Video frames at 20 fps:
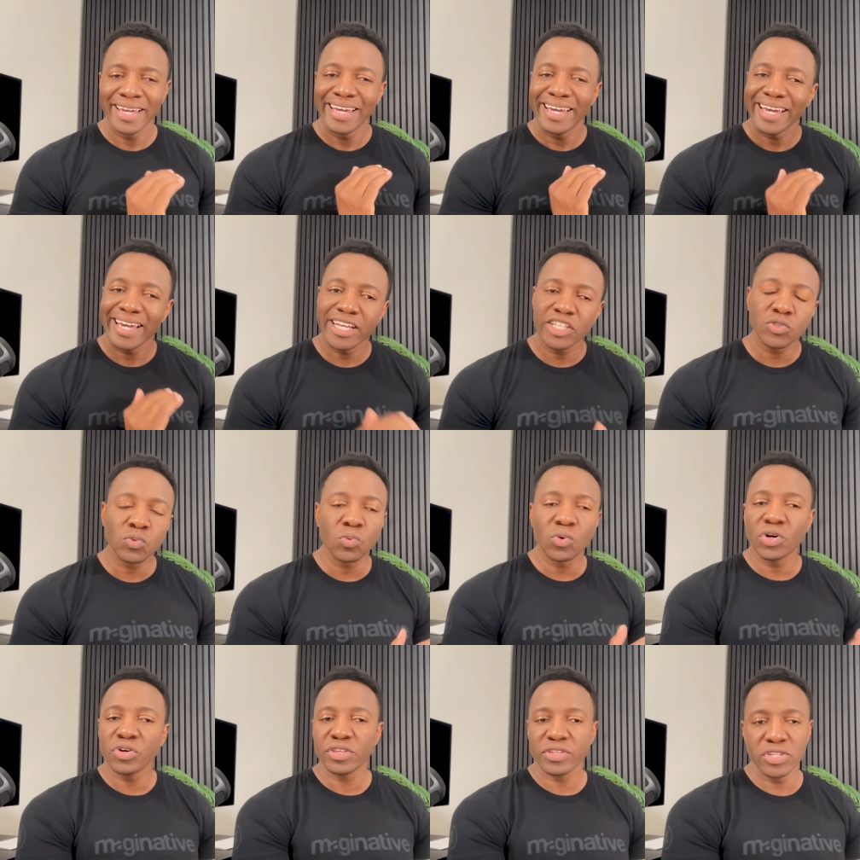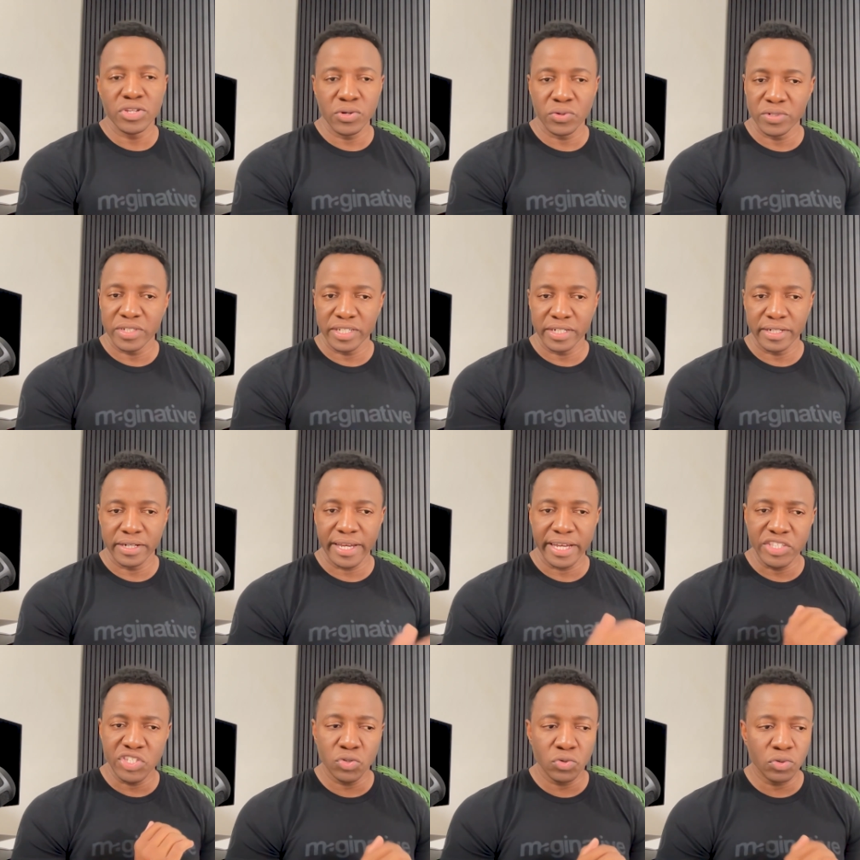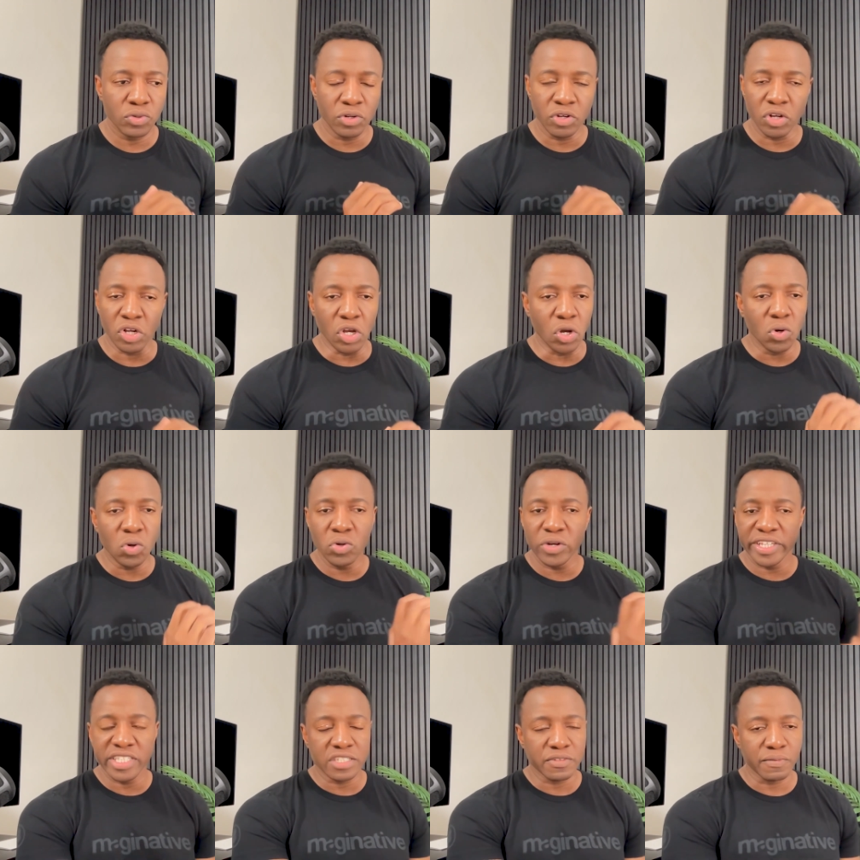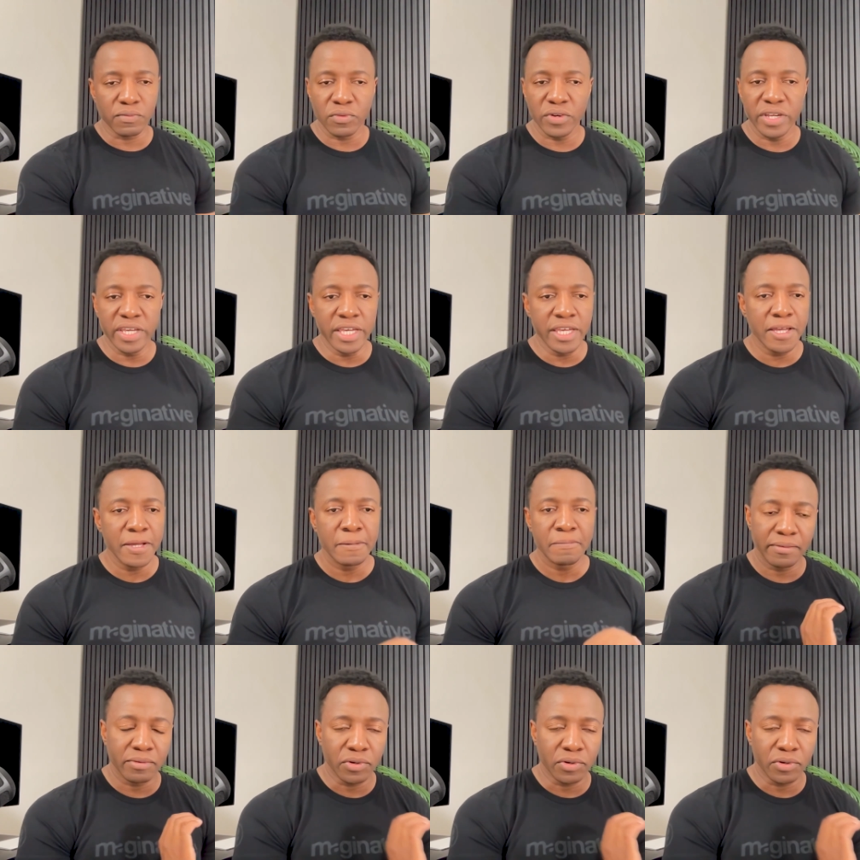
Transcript: it's worth noting. And so go, it's free.